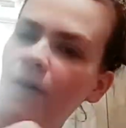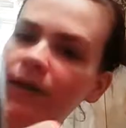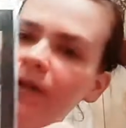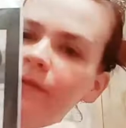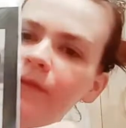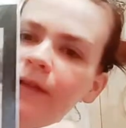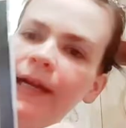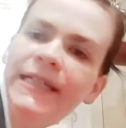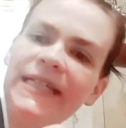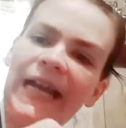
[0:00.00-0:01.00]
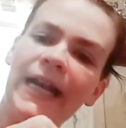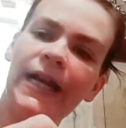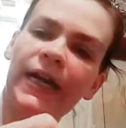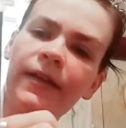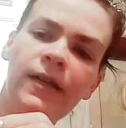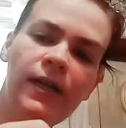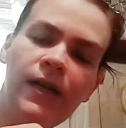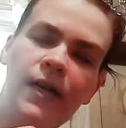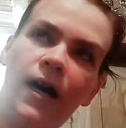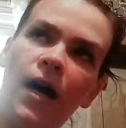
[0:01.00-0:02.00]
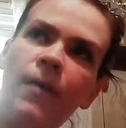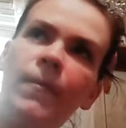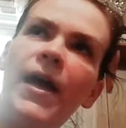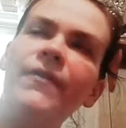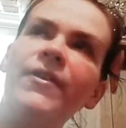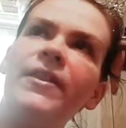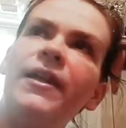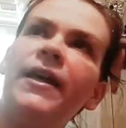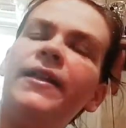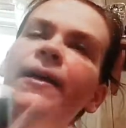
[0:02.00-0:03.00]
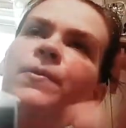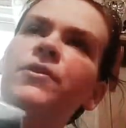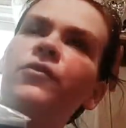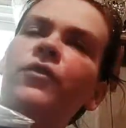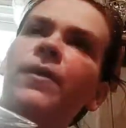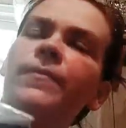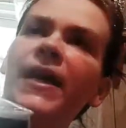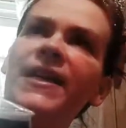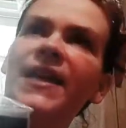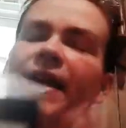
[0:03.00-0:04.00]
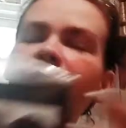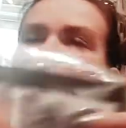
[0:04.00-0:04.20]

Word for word: font of the nineteen eighty-nine. Um, everything that was from nineteen